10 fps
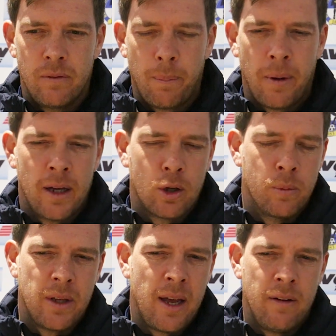If a
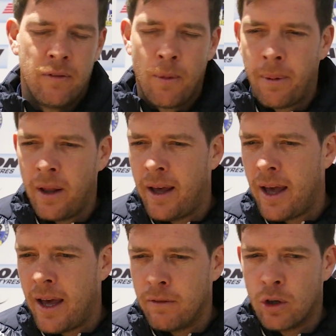player
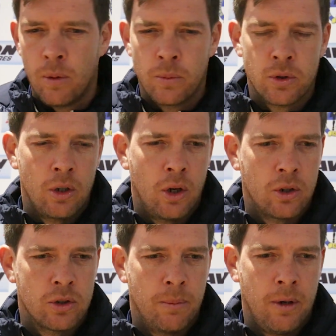ever comes and
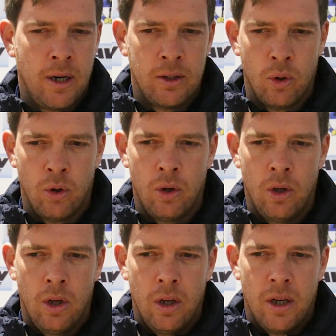knocks on my door
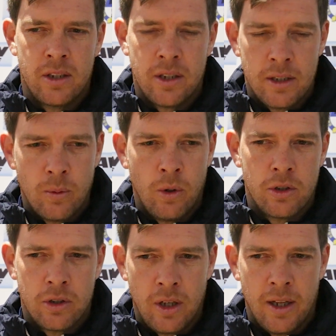and says he
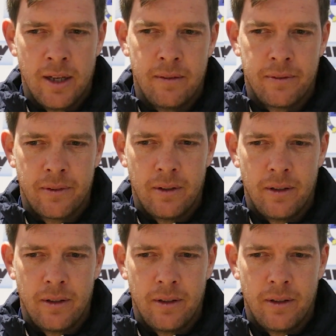wants to leave,